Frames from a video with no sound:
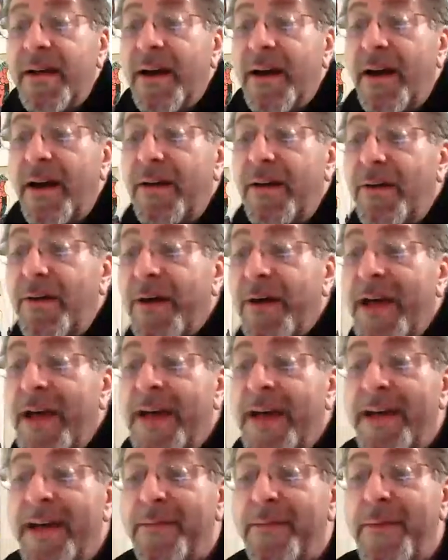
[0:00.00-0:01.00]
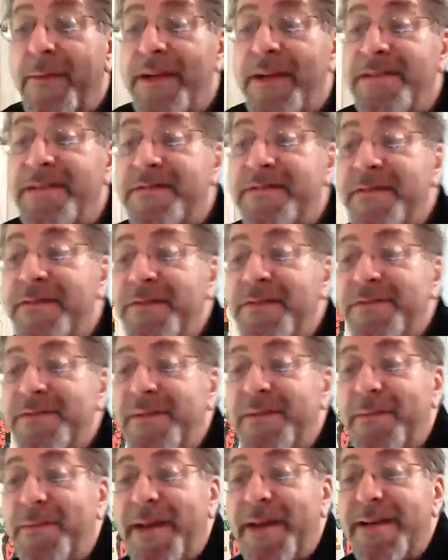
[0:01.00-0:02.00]
Oh, hey, Pages, Films,
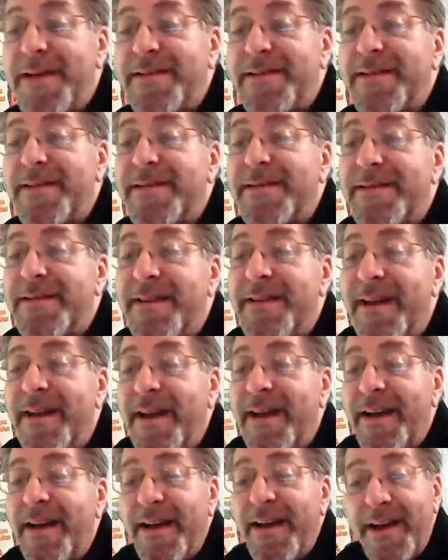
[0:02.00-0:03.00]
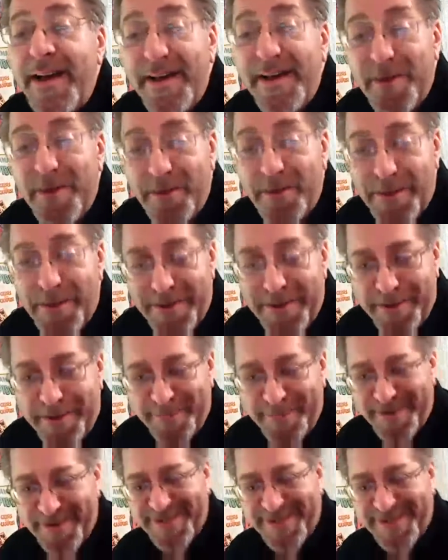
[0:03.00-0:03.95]
and Plastics. Hello, welcome.